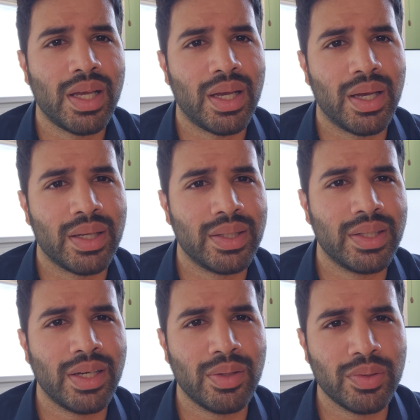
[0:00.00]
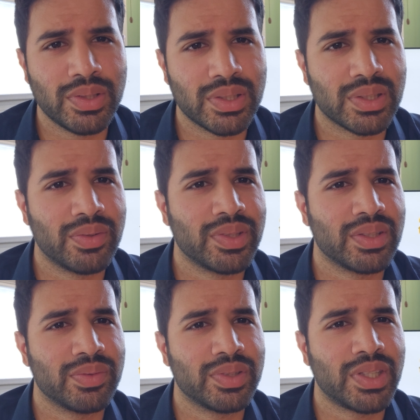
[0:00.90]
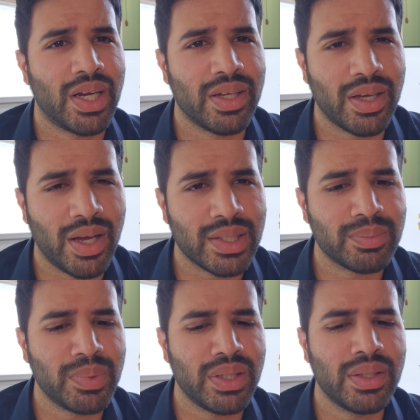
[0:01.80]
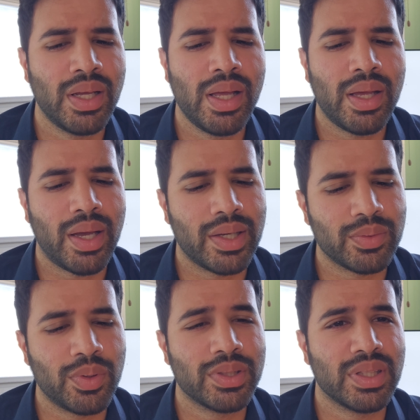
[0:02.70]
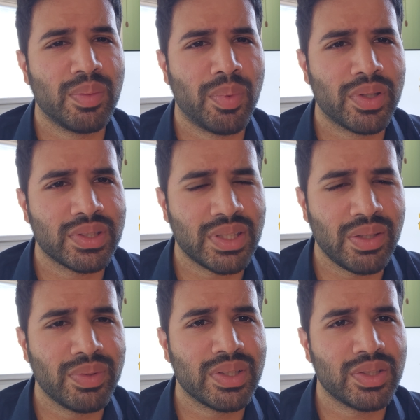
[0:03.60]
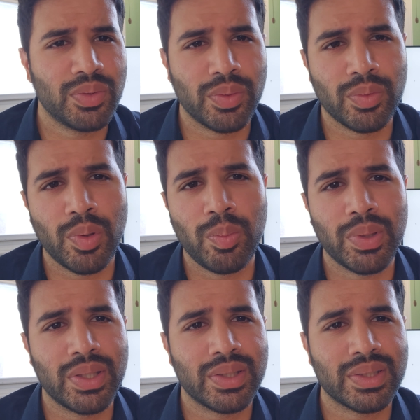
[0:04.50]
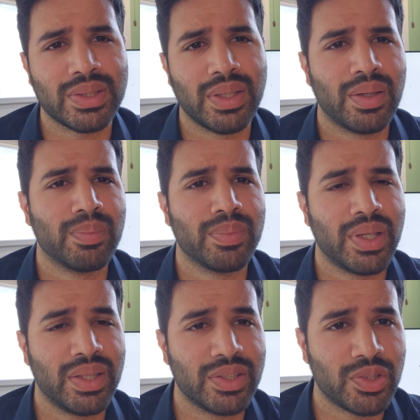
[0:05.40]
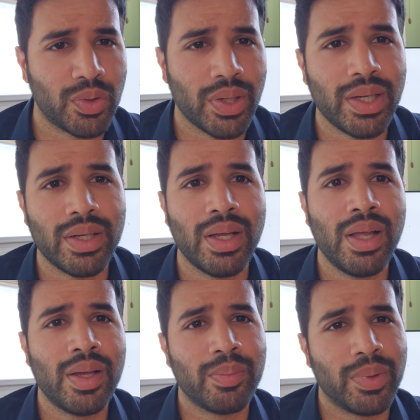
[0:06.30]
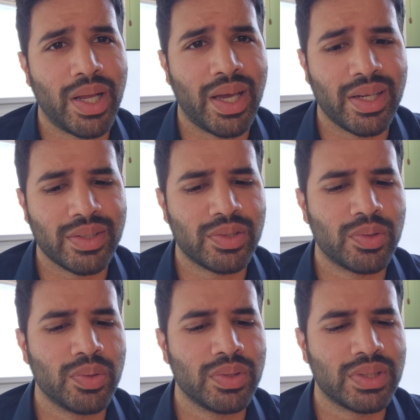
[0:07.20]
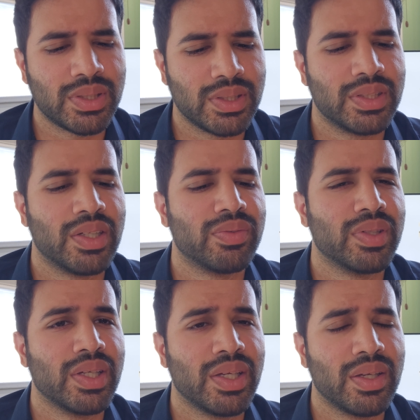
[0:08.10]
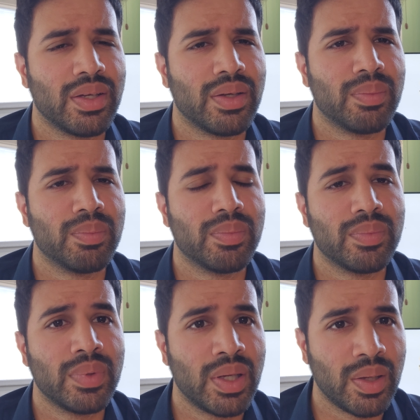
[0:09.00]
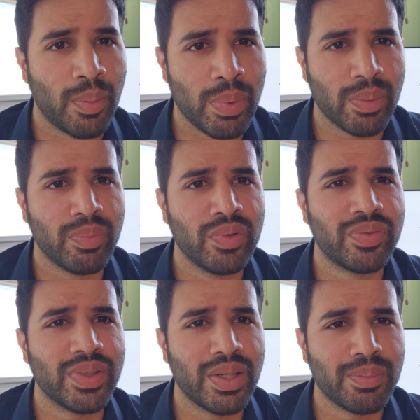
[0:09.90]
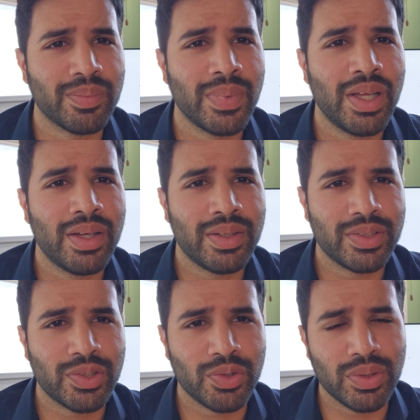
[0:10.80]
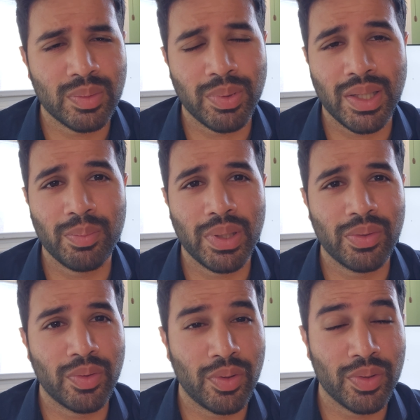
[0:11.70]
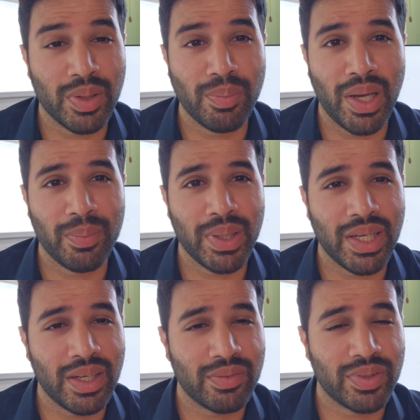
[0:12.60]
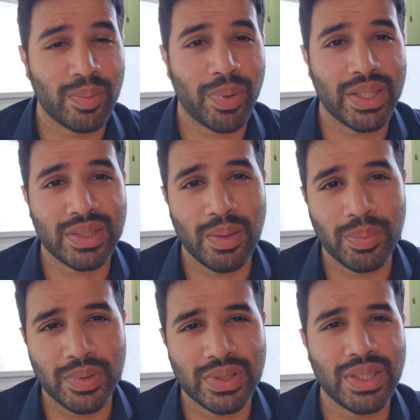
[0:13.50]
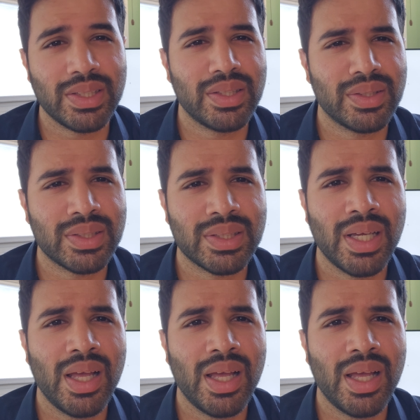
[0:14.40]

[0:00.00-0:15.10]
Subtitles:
They did lose the service of Chetty Osman, as well as Lamar Stevens, who were role players in this trade. But adding Strus is definitely a big move for them. Strus played a big role with the Miami Heat for the past couple of seasons.